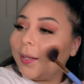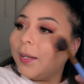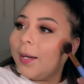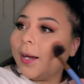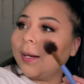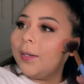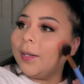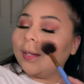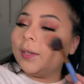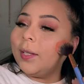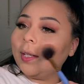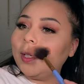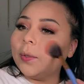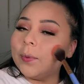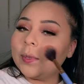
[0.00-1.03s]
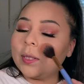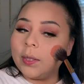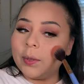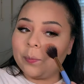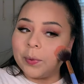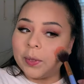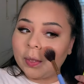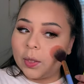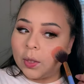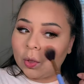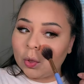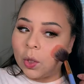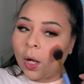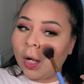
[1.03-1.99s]
I did think it was gonna be a
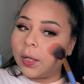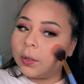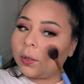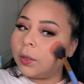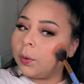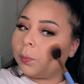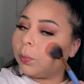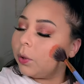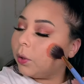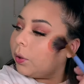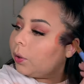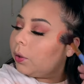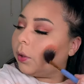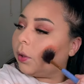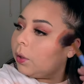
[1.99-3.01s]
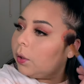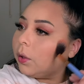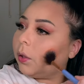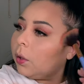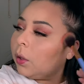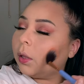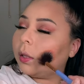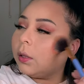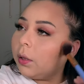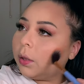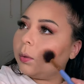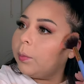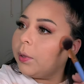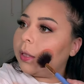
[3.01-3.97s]
lot deeper or a
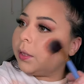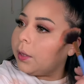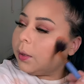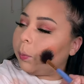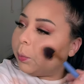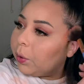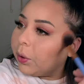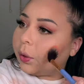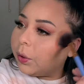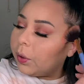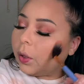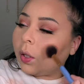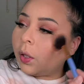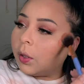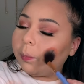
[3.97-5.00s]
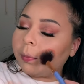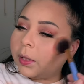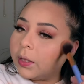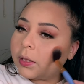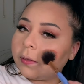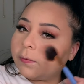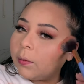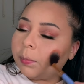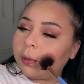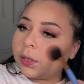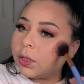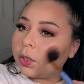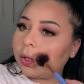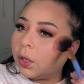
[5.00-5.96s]
little bit deeper because of the
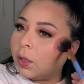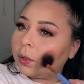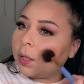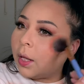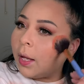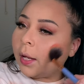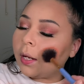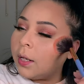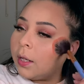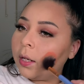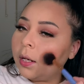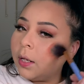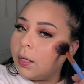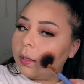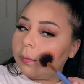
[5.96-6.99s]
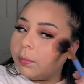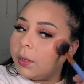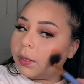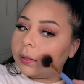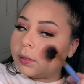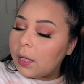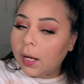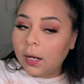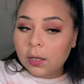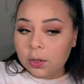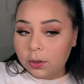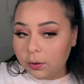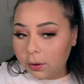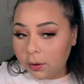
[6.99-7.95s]
picture online, but it's
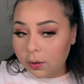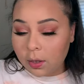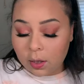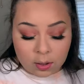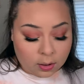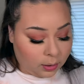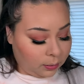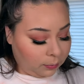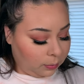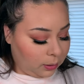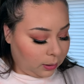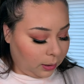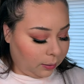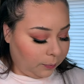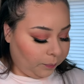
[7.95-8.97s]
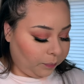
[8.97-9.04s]
actually not. It was like